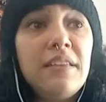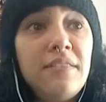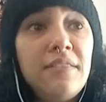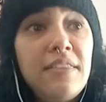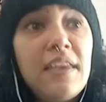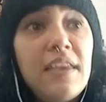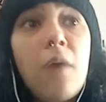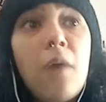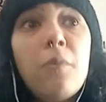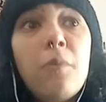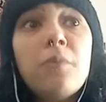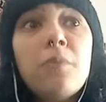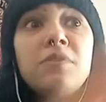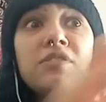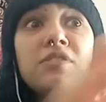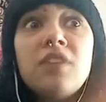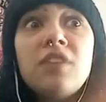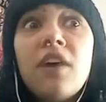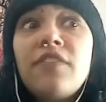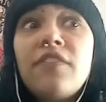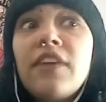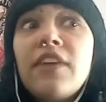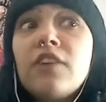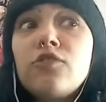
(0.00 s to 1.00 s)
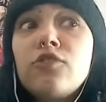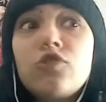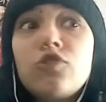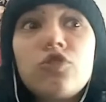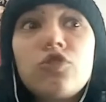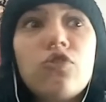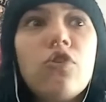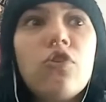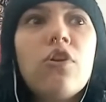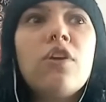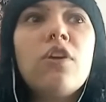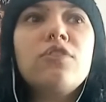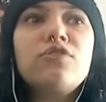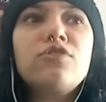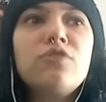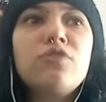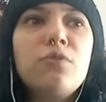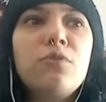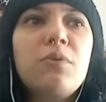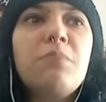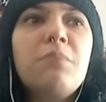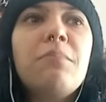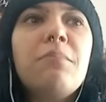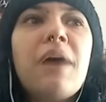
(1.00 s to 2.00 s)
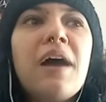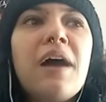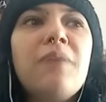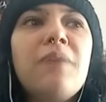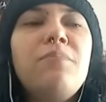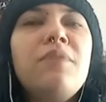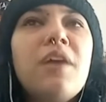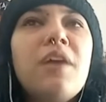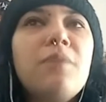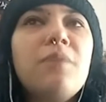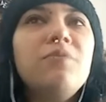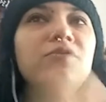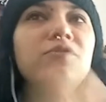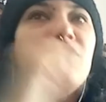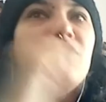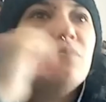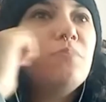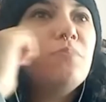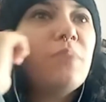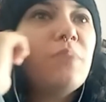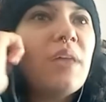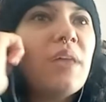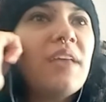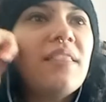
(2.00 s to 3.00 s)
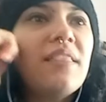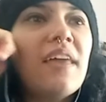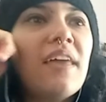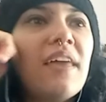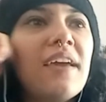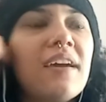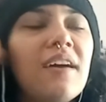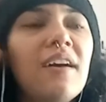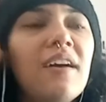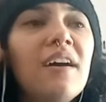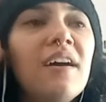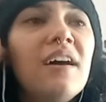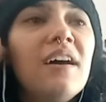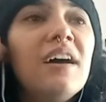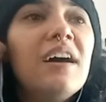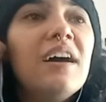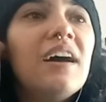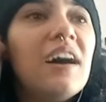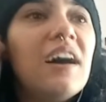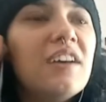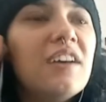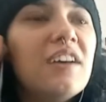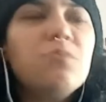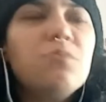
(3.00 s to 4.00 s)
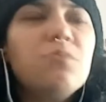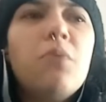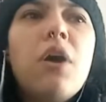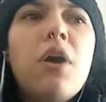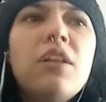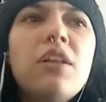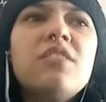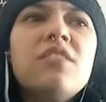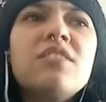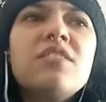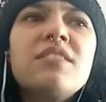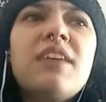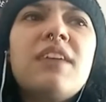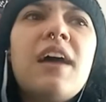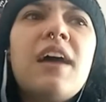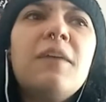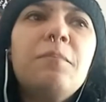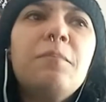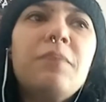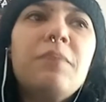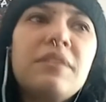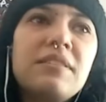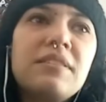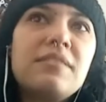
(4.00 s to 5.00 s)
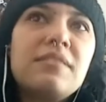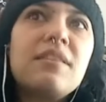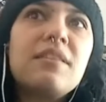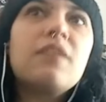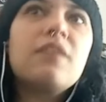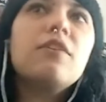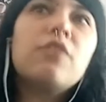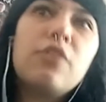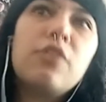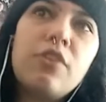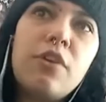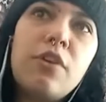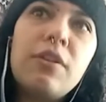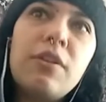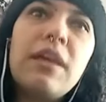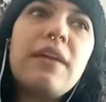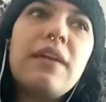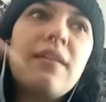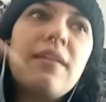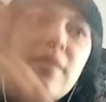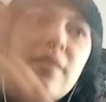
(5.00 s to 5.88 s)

The album is not that short, so we might be able to play like a smaller set, but still, like